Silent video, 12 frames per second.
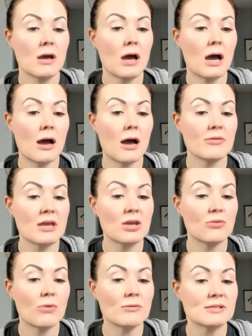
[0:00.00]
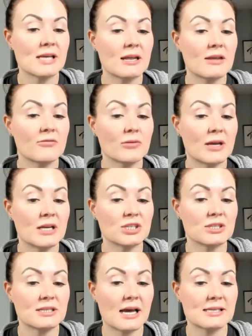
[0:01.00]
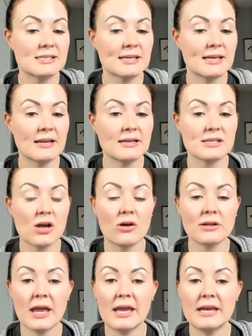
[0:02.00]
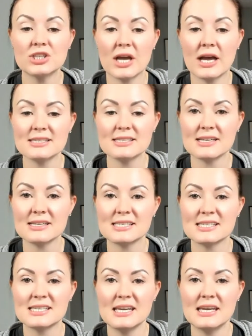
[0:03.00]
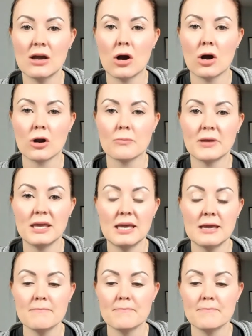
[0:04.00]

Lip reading: Thank you. What was that inflammation test again? It's called hsCRP,